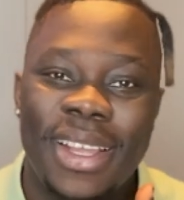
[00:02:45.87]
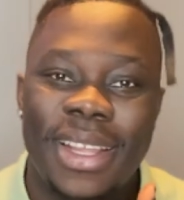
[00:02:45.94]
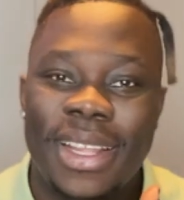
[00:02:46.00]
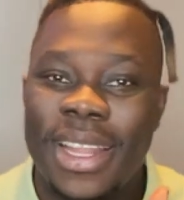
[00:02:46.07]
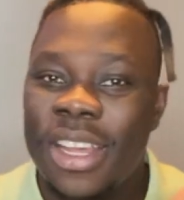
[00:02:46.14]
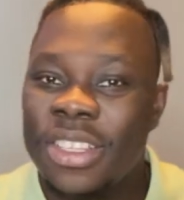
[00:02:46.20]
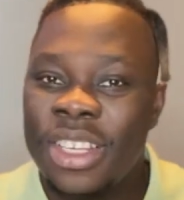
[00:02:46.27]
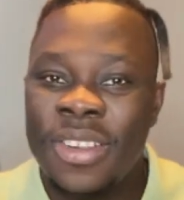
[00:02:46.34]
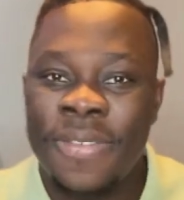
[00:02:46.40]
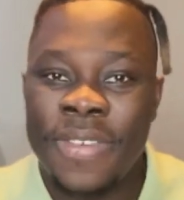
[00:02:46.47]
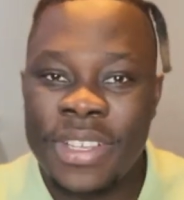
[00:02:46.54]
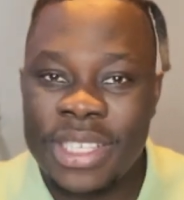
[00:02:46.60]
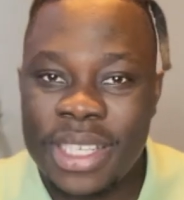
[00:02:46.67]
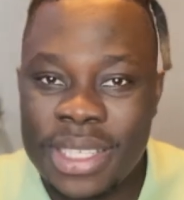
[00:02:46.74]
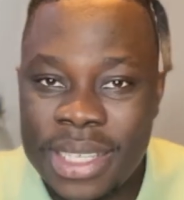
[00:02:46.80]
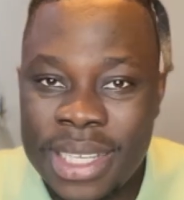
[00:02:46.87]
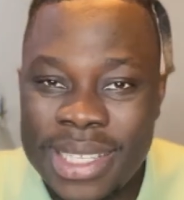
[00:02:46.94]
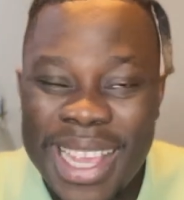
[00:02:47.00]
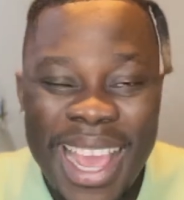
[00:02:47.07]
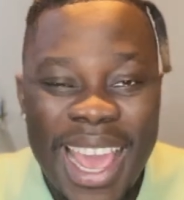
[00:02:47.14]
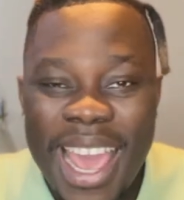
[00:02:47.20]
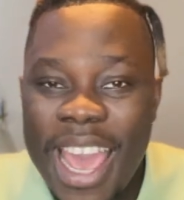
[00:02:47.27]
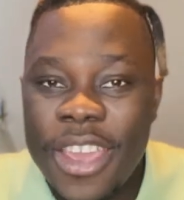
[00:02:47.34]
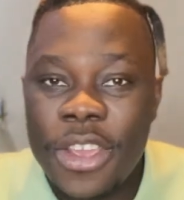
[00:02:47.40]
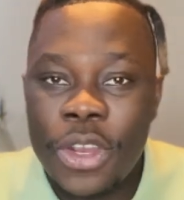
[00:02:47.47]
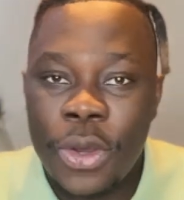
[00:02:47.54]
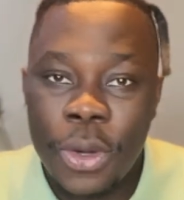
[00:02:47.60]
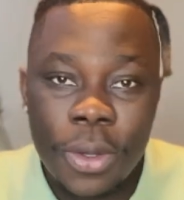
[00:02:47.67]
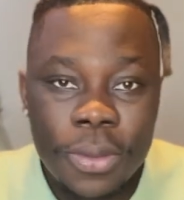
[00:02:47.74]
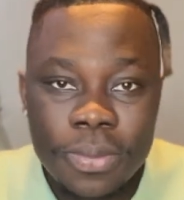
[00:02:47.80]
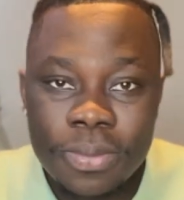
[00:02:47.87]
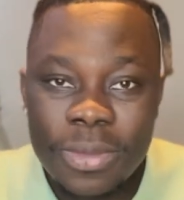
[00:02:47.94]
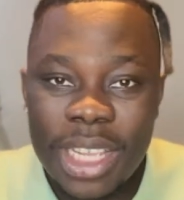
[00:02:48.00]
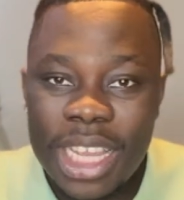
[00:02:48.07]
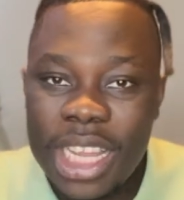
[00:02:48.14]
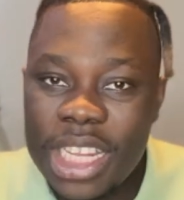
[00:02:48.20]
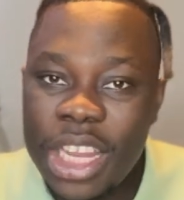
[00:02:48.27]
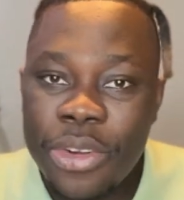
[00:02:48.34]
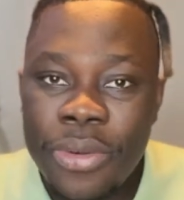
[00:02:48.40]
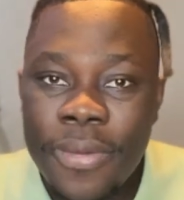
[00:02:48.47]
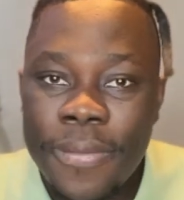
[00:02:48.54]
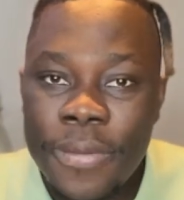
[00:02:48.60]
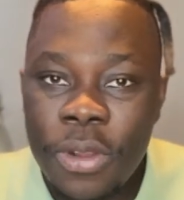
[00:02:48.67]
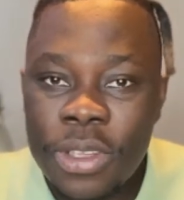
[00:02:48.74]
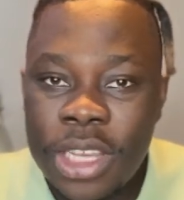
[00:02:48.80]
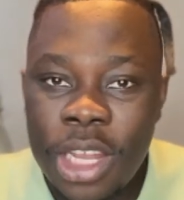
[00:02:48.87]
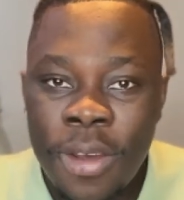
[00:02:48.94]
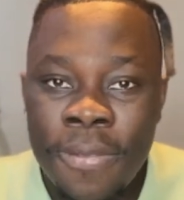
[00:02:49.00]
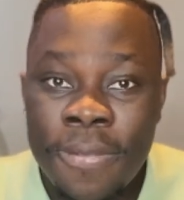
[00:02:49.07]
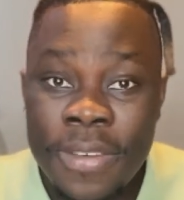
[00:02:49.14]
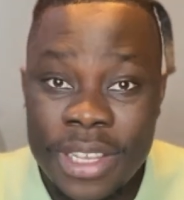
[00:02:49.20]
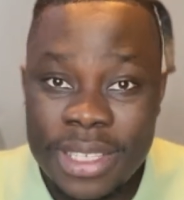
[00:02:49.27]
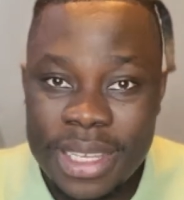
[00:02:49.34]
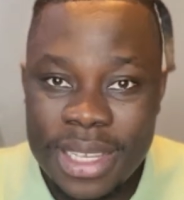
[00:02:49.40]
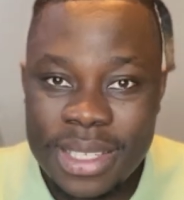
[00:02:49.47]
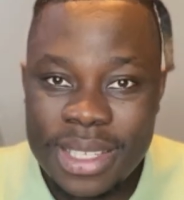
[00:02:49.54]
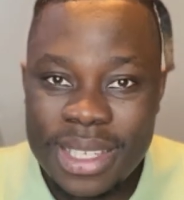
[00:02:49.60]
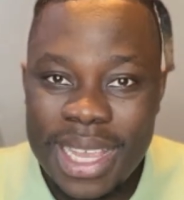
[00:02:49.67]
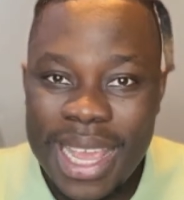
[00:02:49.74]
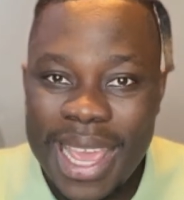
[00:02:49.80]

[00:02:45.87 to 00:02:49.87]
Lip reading: That's what the visas is. And the refusal of visas